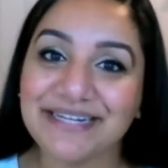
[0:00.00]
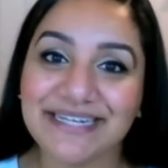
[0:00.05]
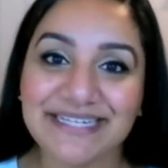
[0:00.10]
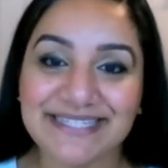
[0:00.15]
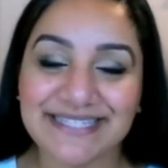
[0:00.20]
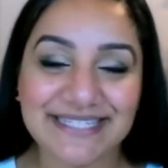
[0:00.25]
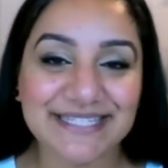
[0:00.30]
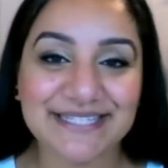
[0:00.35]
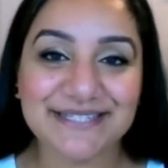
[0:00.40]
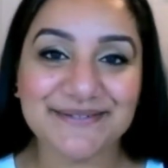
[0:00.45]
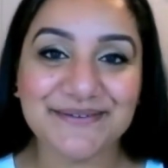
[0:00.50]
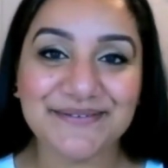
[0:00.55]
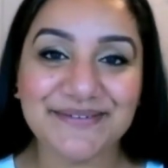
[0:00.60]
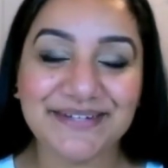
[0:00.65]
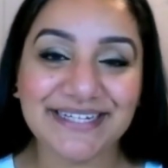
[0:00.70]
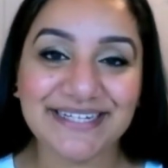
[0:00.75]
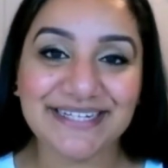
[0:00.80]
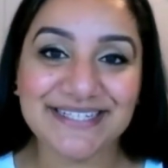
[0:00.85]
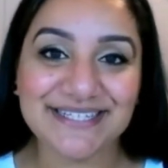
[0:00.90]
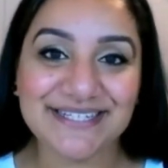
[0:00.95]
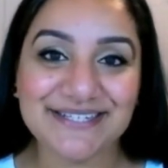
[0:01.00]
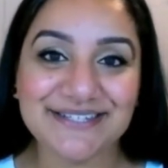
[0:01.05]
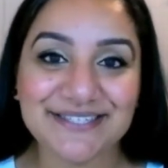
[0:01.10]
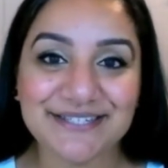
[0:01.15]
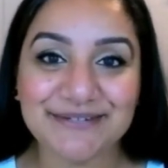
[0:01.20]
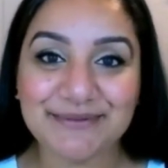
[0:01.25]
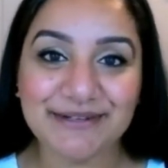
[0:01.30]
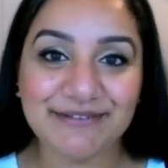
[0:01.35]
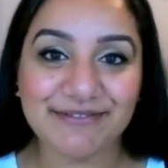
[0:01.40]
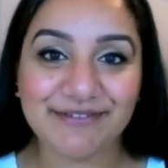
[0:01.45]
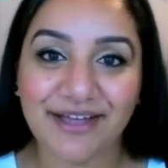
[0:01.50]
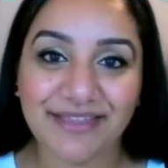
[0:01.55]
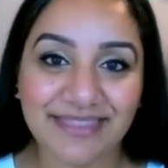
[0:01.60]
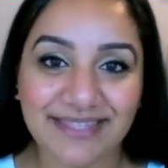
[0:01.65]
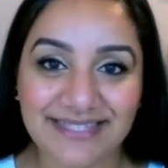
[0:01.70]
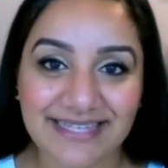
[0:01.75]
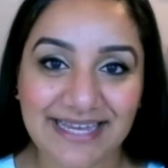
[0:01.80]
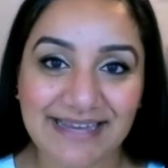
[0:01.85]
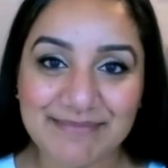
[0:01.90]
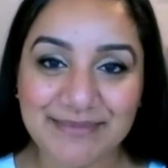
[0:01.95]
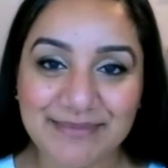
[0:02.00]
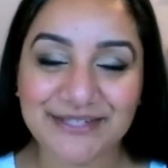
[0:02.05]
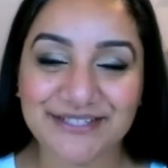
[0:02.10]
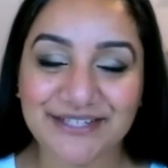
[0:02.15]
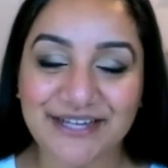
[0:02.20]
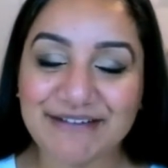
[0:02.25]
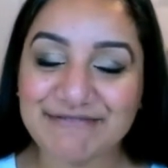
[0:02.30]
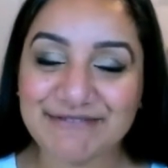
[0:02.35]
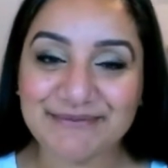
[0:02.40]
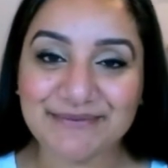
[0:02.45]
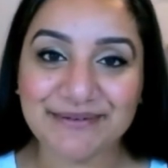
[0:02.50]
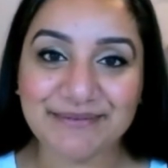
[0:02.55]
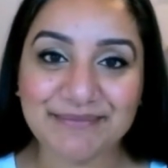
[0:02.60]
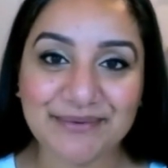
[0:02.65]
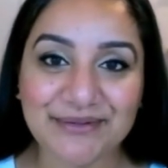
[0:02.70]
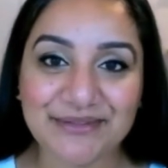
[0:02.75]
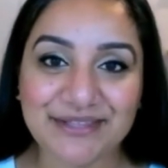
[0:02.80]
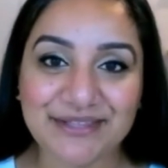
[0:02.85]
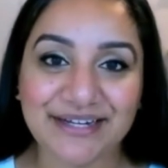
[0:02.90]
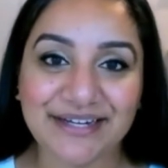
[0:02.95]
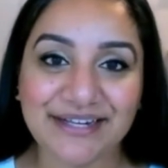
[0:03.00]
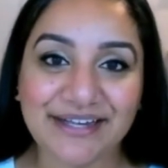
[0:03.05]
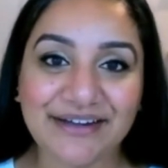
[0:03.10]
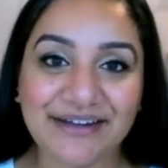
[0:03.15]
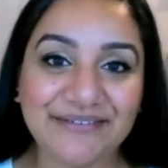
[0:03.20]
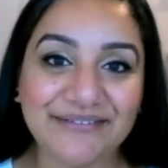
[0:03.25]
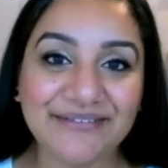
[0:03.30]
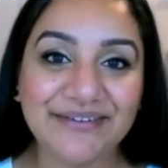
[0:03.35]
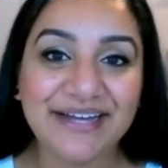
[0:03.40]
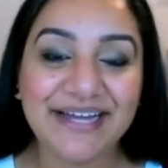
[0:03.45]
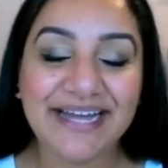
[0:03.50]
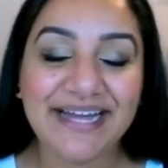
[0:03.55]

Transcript: Because this is what we're going to do." So we've got the date booked off, and we're both going to go.